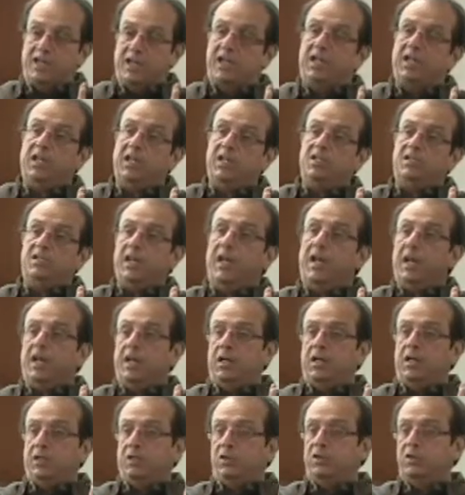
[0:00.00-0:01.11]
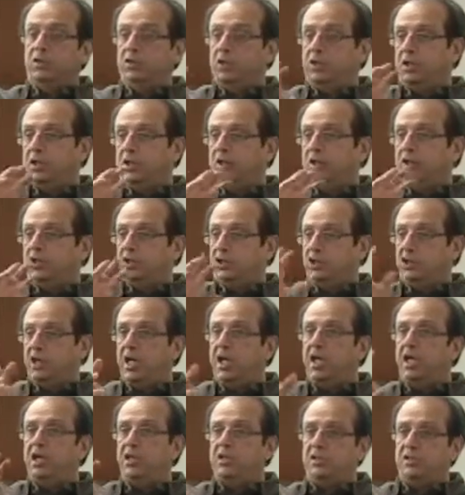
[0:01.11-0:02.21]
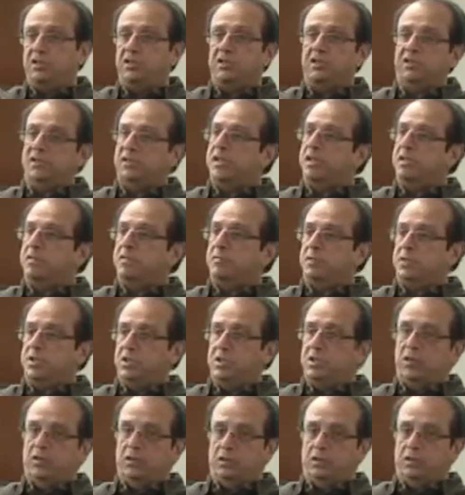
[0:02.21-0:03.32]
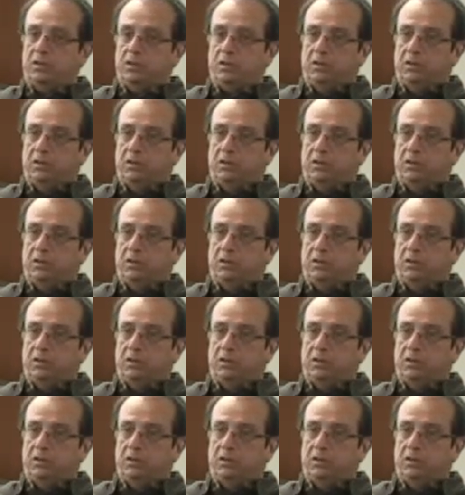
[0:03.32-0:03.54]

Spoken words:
that it can take to change the state of the machine.